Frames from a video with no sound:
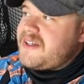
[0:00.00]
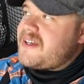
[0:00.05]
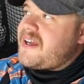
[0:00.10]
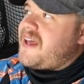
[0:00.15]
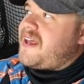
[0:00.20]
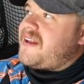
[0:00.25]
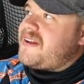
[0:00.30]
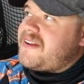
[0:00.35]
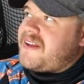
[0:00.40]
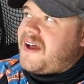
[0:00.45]

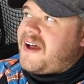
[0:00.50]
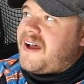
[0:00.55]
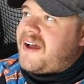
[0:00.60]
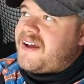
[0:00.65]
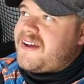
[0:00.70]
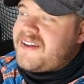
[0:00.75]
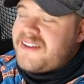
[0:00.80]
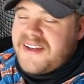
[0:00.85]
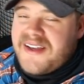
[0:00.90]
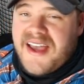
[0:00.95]
and
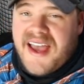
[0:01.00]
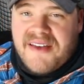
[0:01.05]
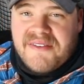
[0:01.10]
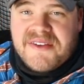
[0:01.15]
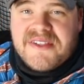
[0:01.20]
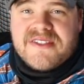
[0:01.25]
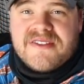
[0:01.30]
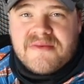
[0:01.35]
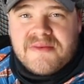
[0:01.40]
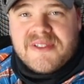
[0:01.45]

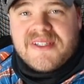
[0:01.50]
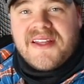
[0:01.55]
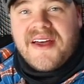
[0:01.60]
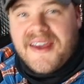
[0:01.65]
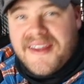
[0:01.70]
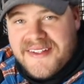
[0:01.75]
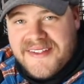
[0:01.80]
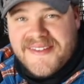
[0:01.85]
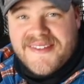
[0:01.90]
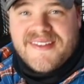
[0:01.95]
having some
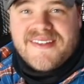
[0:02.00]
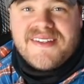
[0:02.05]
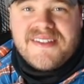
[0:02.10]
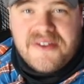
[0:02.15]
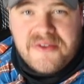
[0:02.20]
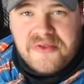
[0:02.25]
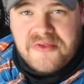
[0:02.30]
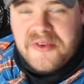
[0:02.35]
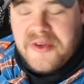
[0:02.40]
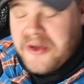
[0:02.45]
light
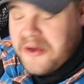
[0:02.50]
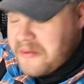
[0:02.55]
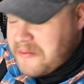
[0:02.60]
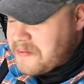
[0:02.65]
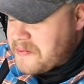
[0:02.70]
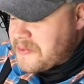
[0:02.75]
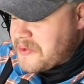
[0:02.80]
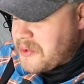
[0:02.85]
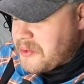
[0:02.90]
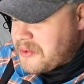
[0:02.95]
to
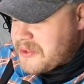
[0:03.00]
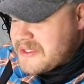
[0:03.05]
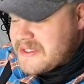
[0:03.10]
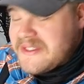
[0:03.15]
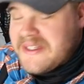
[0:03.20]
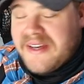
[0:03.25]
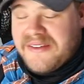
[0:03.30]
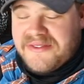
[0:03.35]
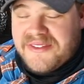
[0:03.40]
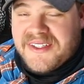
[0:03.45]
film was
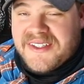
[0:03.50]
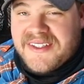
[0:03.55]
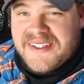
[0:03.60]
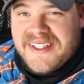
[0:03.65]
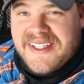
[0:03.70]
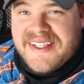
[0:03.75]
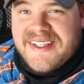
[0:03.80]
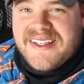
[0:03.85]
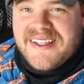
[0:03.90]
definitely